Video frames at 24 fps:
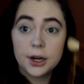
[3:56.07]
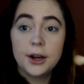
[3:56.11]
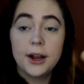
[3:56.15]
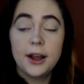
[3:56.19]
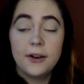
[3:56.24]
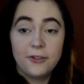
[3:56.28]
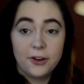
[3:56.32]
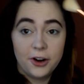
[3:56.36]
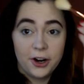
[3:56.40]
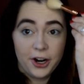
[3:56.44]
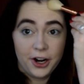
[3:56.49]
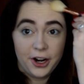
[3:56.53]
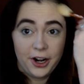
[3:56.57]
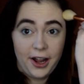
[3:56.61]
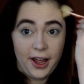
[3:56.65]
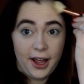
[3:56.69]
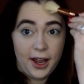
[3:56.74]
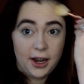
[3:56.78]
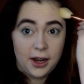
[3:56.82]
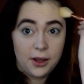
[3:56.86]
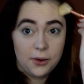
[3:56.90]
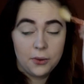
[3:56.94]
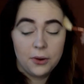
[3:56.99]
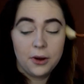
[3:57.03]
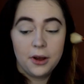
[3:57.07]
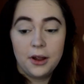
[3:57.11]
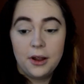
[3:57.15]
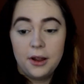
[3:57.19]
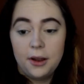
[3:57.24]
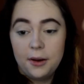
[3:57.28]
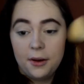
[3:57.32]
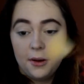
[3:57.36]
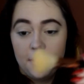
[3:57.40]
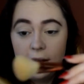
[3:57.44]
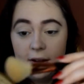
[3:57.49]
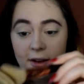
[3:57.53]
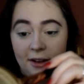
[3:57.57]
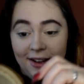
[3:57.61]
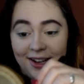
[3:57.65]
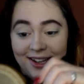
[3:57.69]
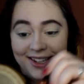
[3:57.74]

never hurt anyone.